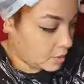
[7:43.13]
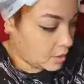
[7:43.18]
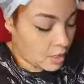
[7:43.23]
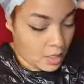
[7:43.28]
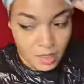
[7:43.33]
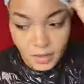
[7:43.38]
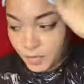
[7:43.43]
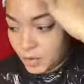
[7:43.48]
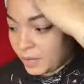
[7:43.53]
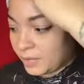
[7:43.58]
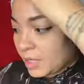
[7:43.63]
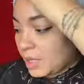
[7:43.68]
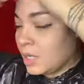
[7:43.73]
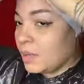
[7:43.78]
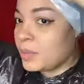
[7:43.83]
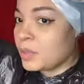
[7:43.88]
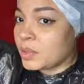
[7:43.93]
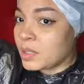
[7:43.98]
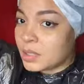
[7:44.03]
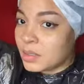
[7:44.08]
And if you have a
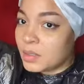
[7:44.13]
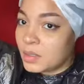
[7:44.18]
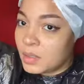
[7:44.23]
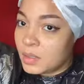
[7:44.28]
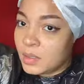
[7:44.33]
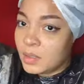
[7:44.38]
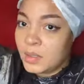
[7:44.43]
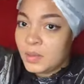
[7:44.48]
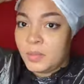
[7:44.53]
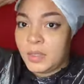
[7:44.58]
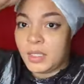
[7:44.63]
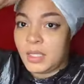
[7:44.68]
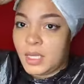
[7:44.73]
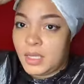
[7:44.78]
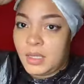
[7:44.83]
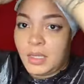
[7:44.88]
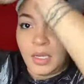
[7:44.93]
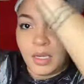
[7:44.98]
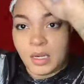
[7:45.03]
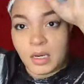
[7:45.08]
clip, you can put that
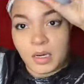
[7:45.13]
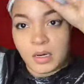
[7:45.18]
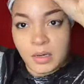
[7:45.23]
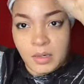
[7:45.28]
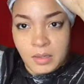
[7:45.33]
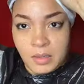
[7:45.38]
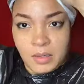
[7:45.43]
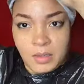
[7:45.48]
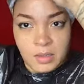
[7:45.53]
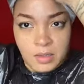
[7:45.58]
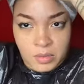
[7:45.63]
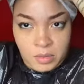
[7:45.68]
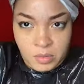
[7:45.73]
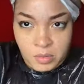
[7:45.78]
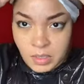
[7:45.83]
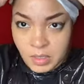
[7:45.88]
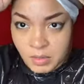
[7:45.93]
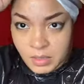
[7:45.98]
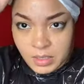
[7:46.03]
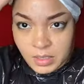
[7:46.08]

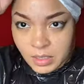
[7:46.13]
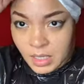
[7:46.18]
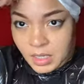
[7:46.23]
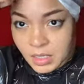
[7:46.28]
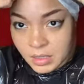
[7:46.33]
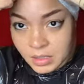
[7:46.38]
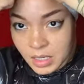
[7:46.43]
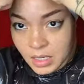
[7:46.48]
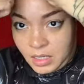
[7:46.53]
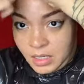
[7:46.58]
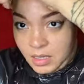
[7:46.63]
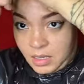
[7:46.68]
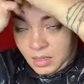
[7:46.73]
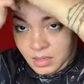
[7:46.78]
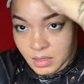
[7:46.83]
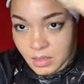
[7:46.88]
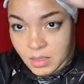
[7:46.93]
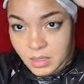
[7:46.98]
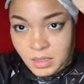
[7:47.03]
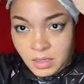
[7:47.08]
there, or you can just kind of tuck
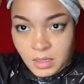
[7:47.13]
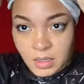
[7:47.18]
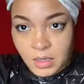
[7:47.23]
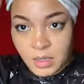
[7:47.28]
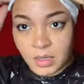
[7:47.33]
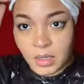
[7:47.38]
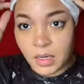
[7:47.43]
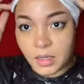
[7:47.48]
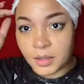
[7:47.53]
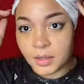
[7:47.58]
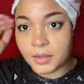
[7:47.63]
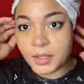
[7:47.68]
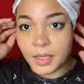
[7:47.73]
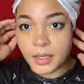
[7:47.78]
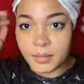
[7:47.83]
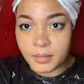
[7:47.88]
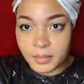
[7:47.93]
it